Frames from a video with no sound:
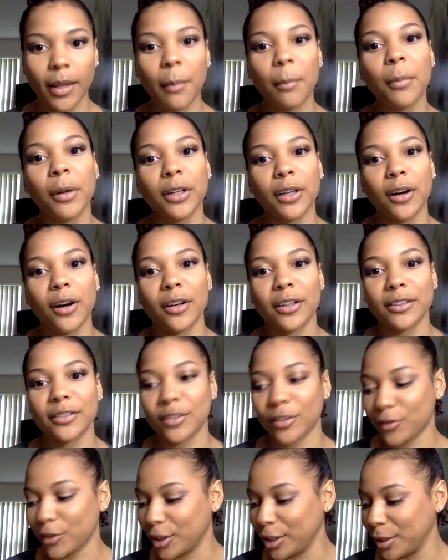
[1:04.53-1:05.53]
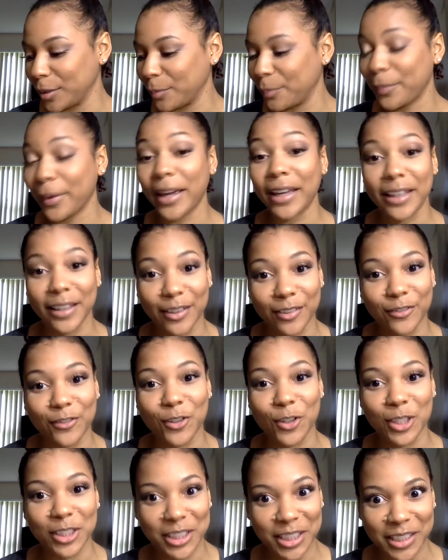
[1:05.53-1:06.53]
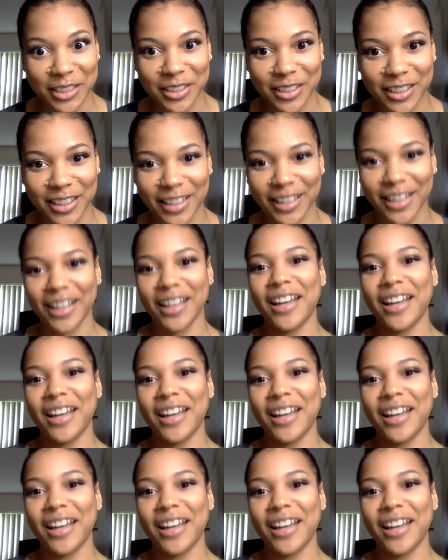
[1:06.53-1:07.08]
My dog is over here begging for attention.